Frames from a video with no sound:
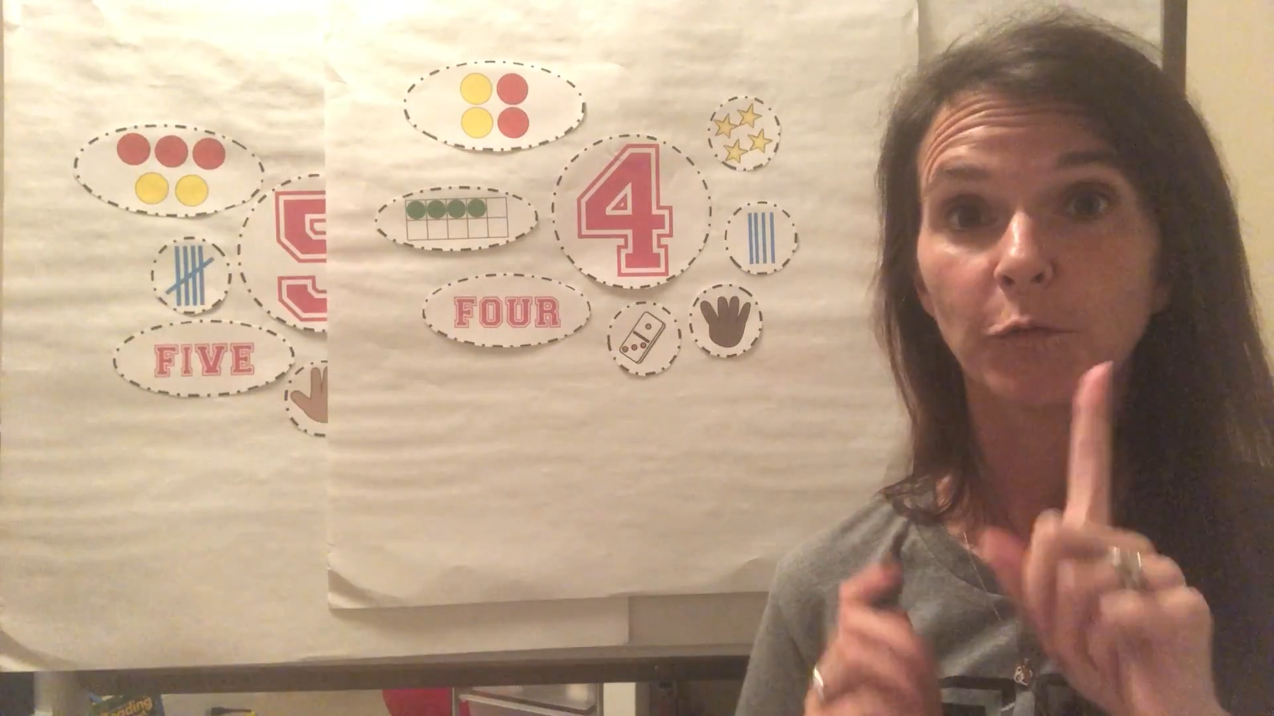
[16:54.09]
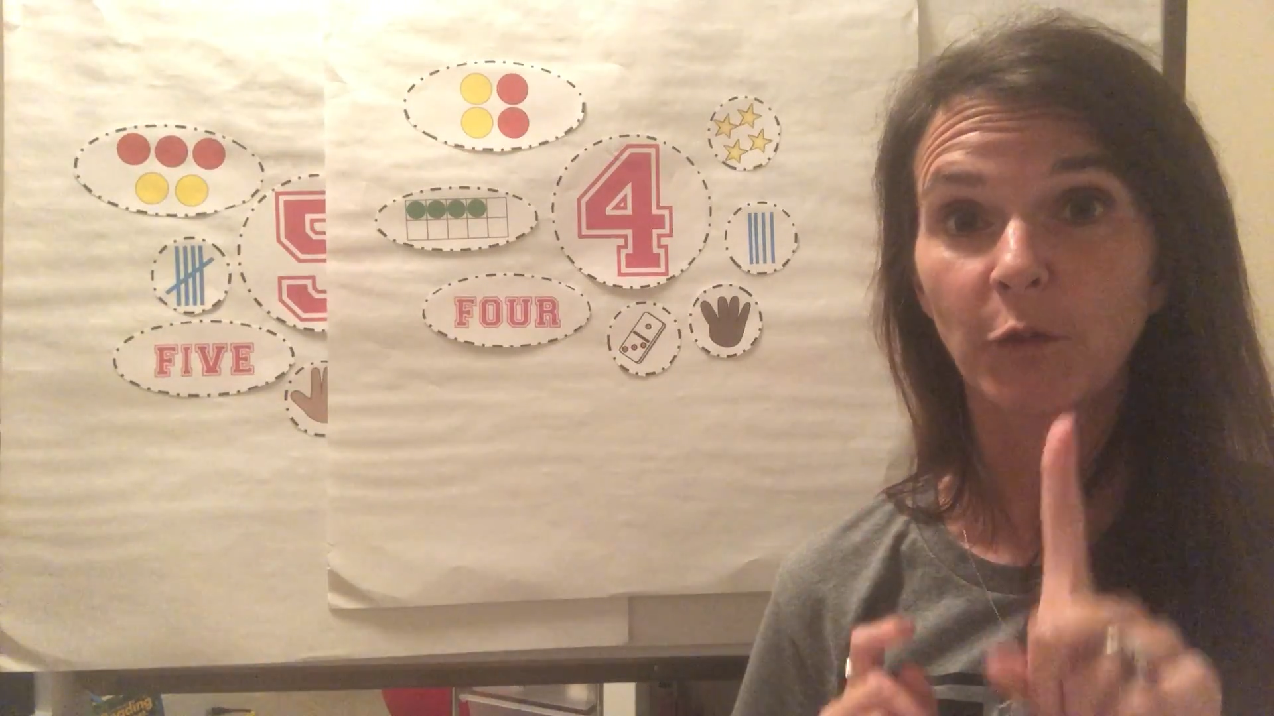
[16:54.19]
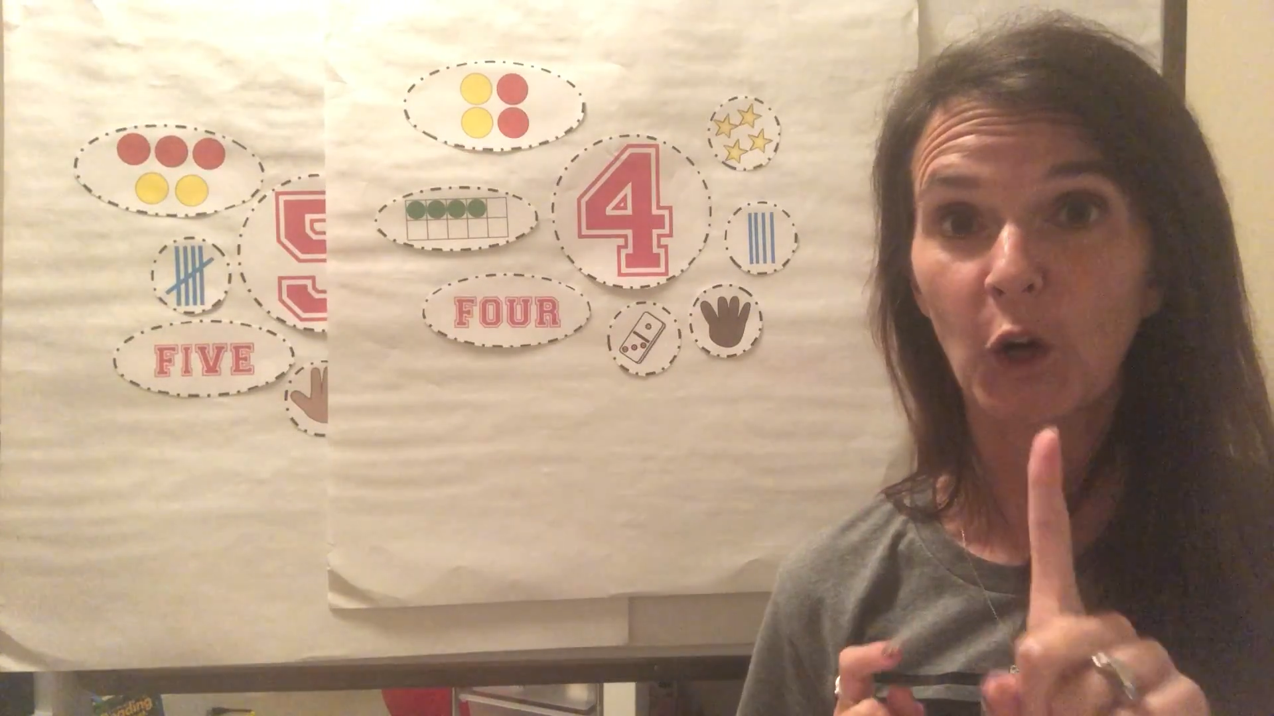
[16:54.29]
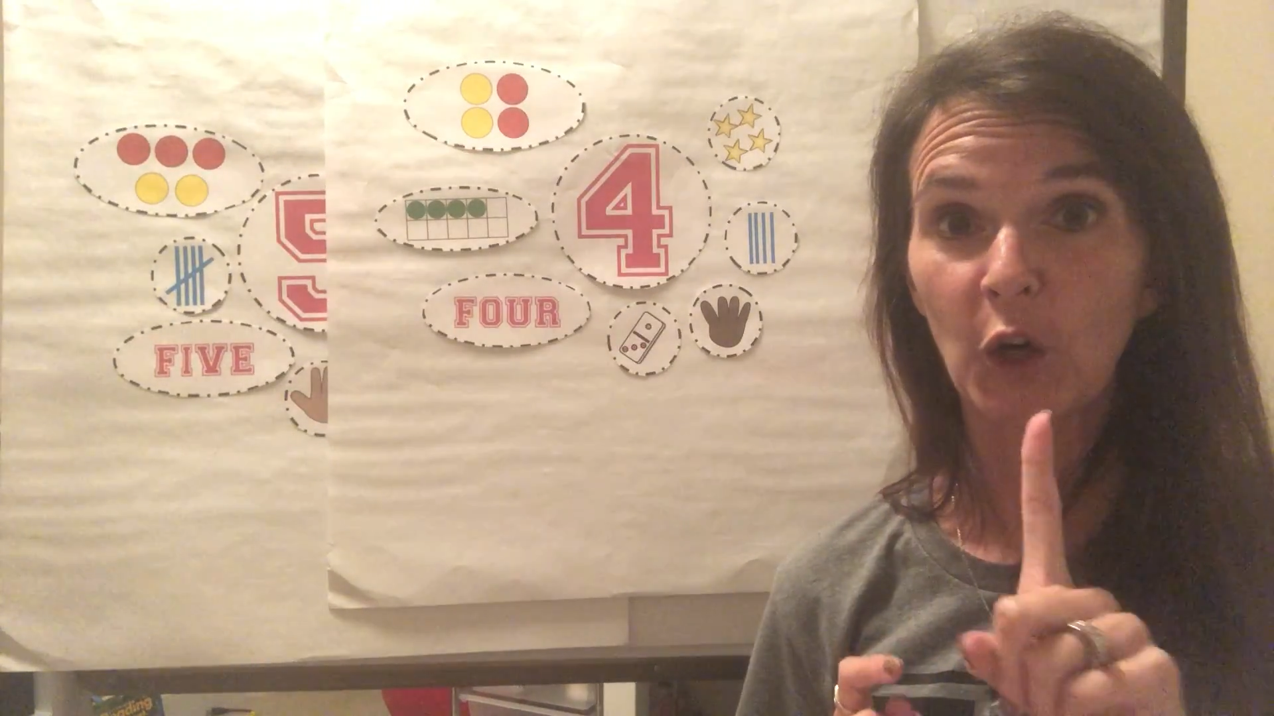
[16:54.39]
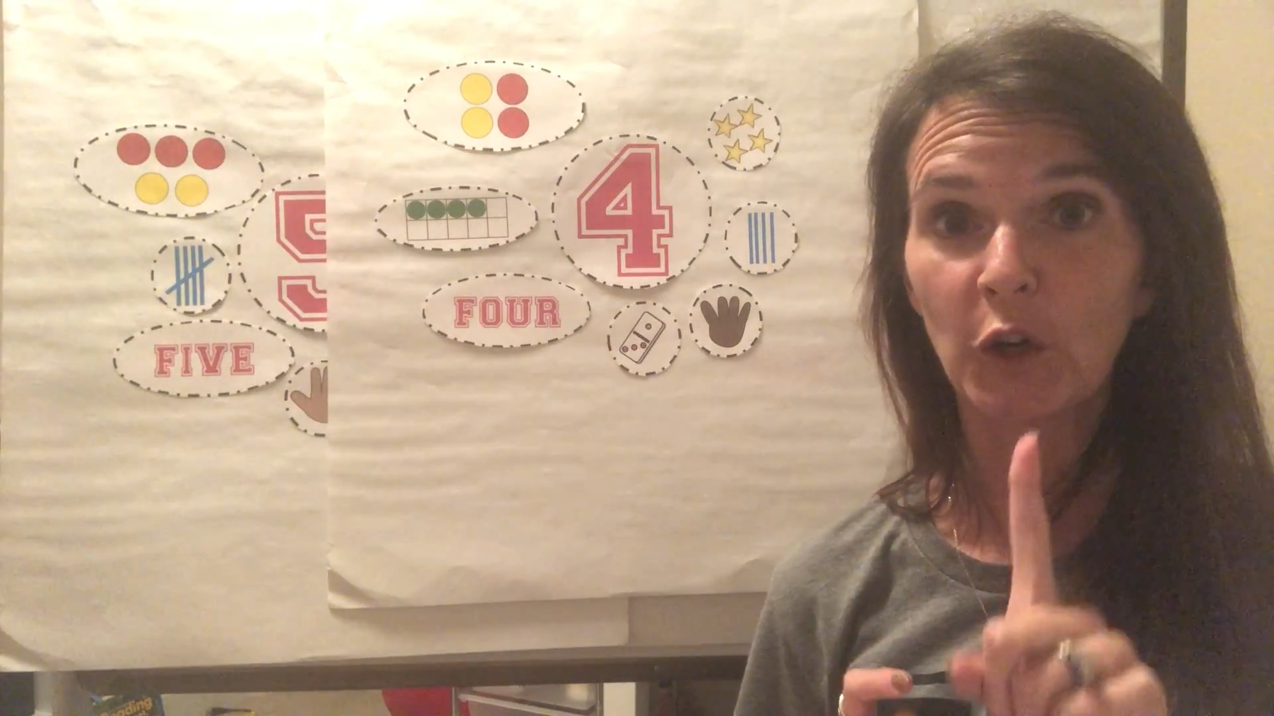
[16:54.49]

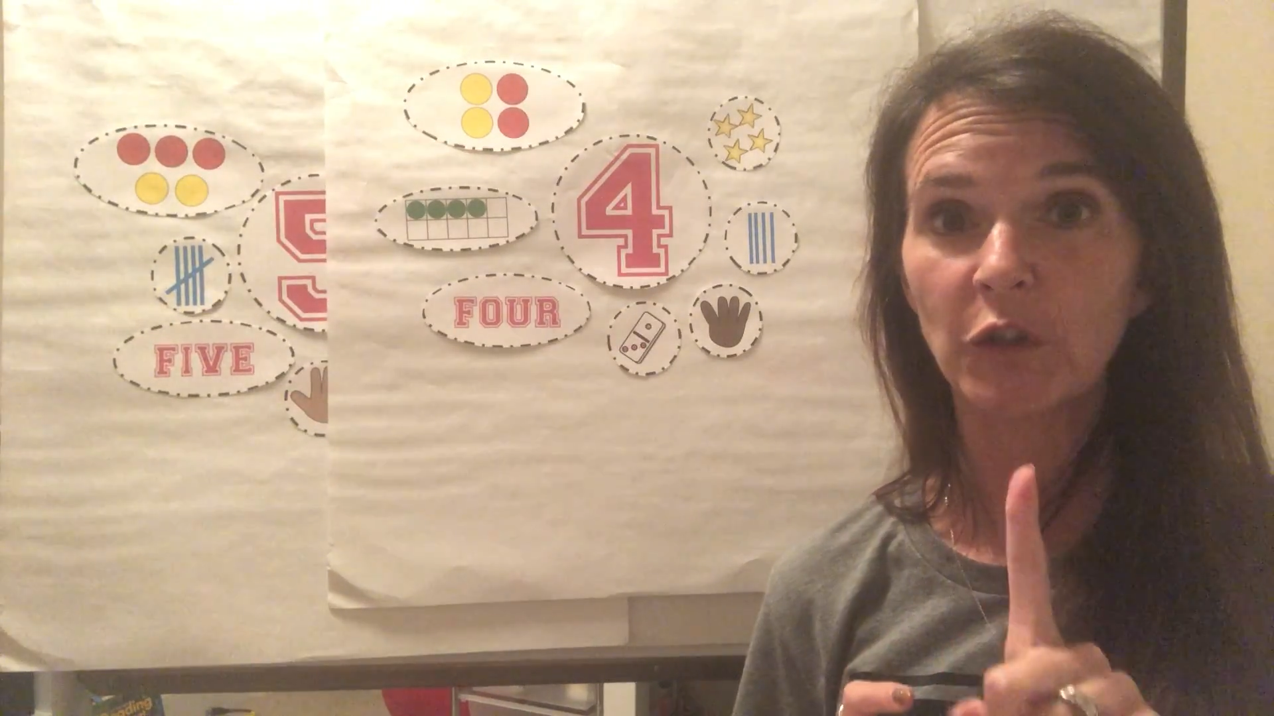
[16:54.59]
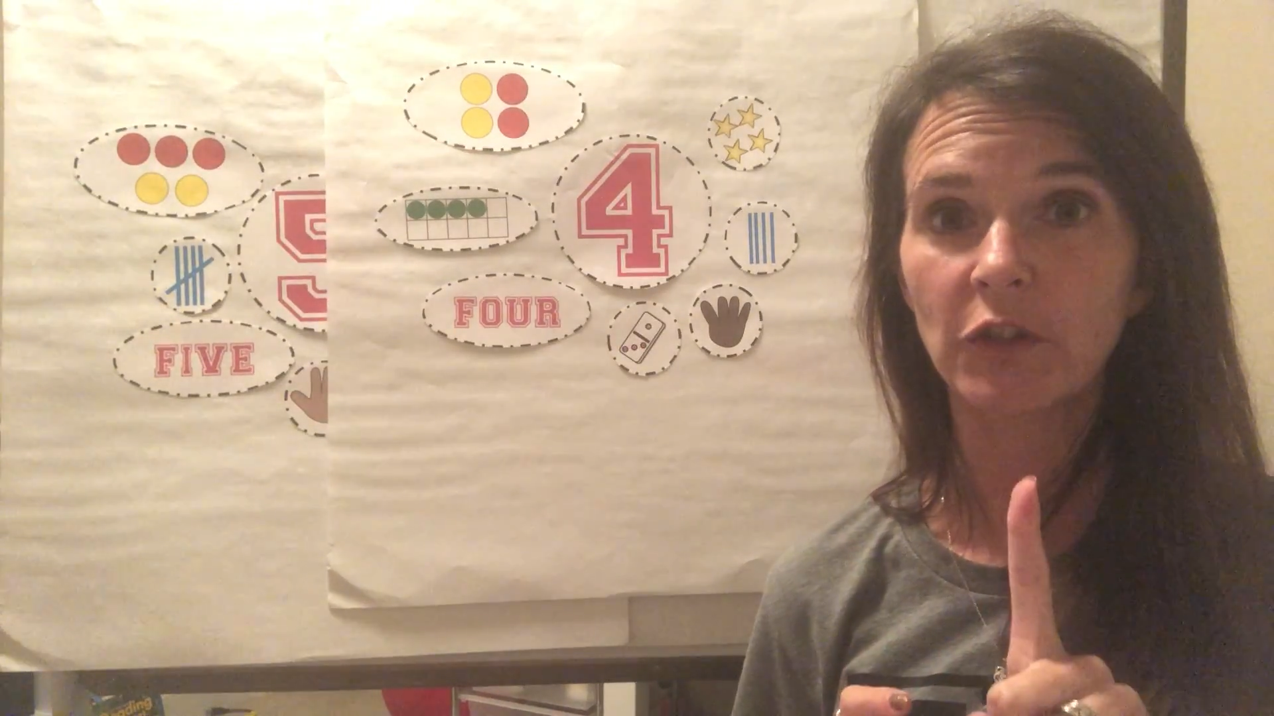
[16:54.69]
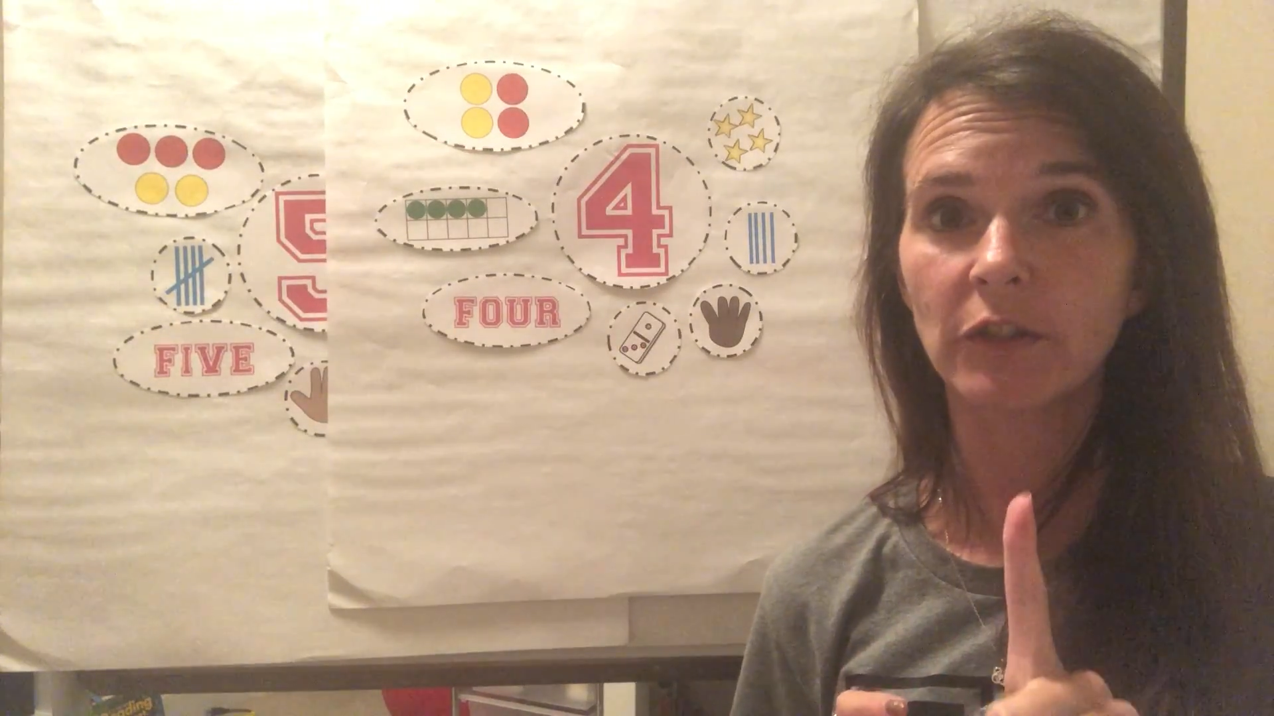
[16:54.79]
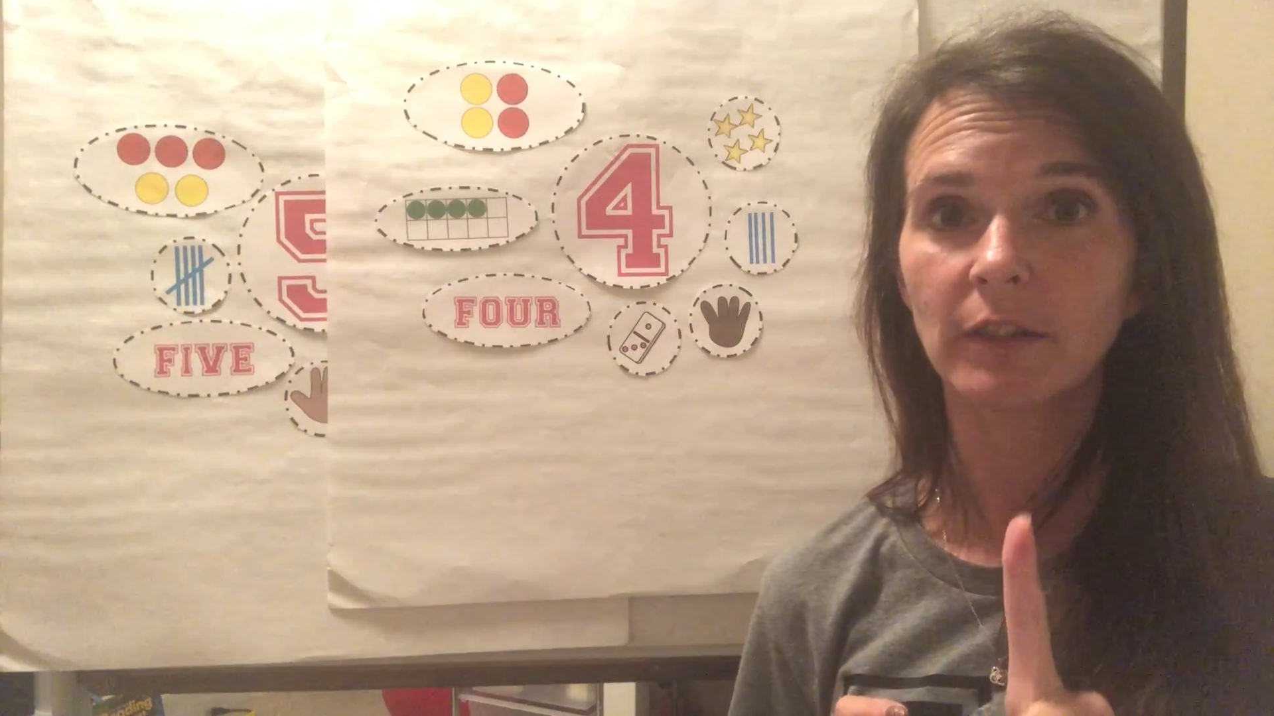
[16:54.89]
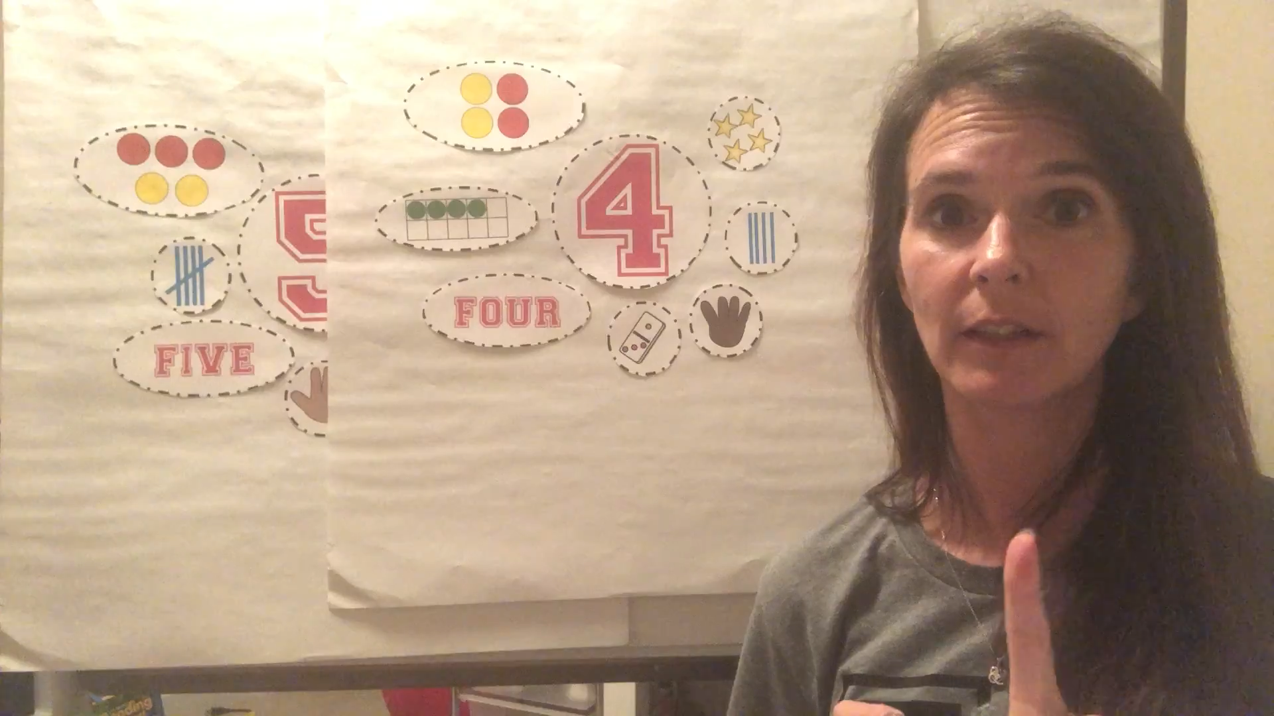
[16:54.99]

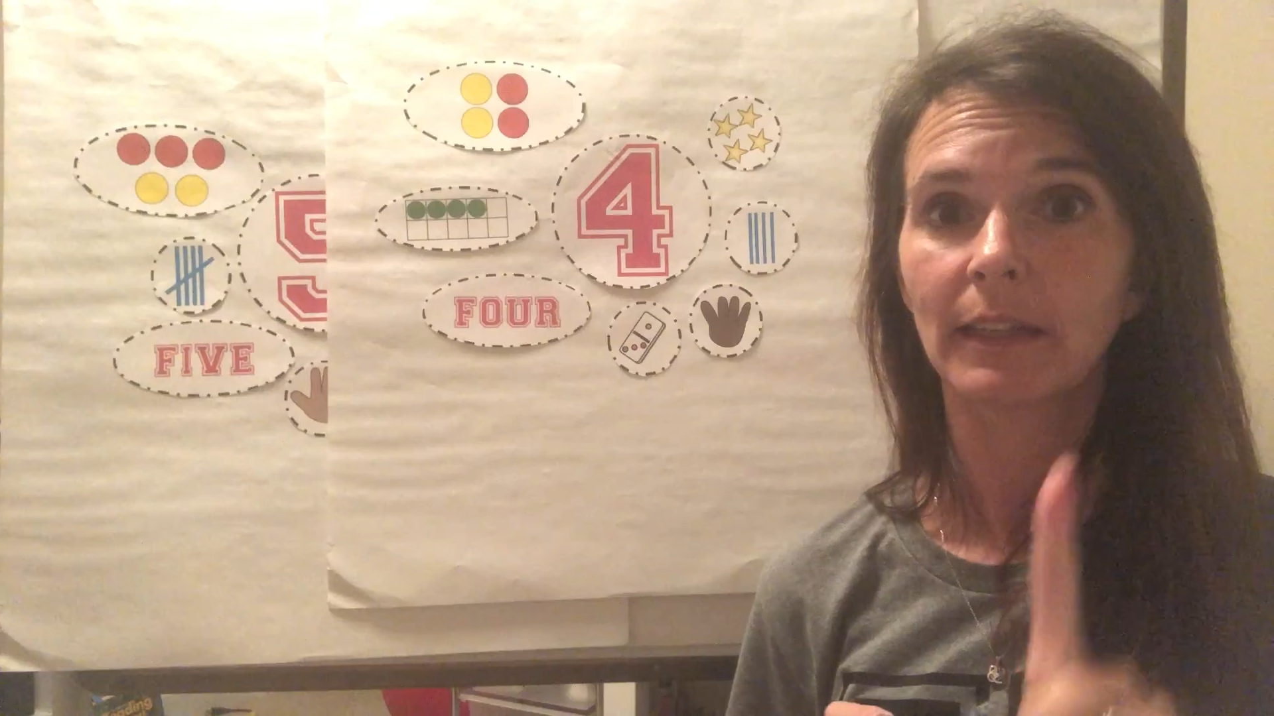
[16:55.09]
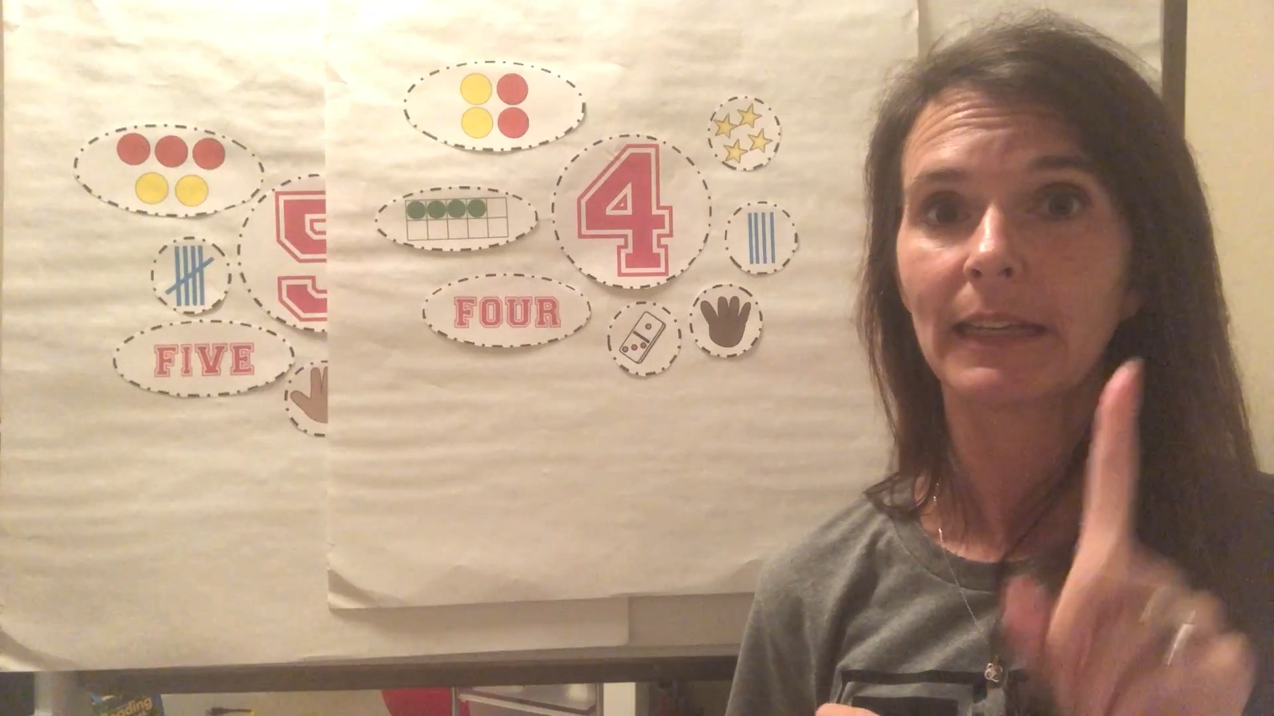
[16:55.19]
first,